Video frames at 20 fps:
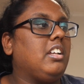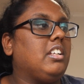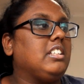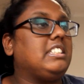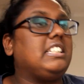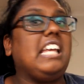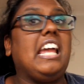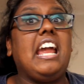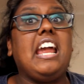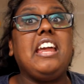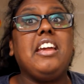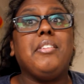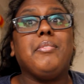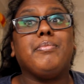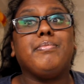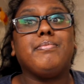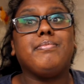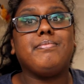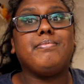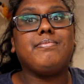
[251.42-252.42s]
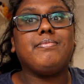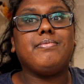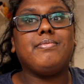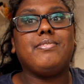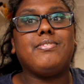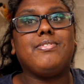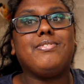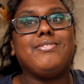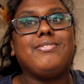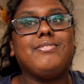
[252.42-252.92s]
See?
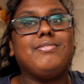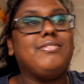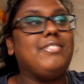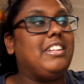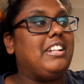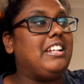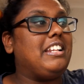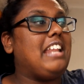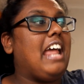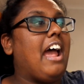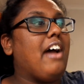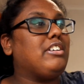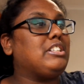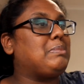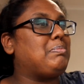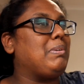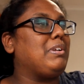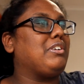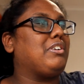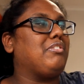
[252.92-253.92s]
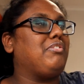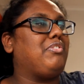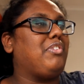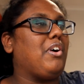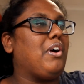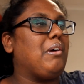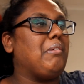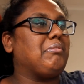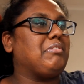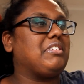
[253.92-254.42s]
Now it's been
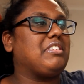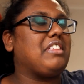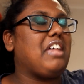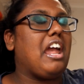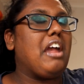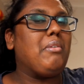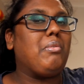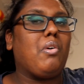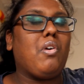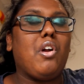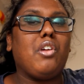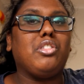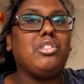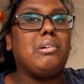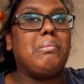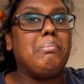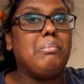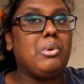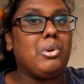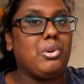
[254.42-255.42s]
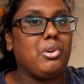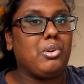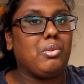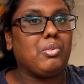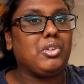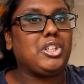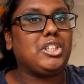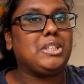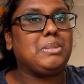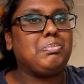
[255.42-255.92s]
confirmed. They were on the
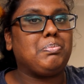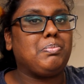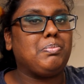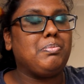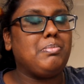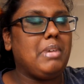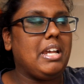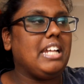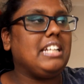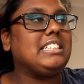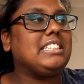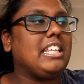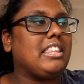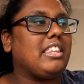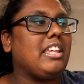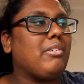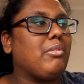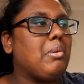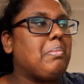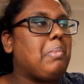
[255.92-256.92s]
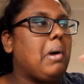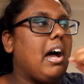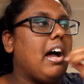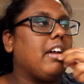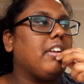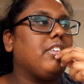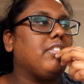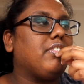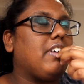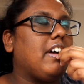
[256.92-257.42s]
moon, which is means that they were
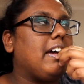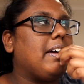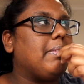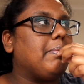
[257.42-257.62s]
part of,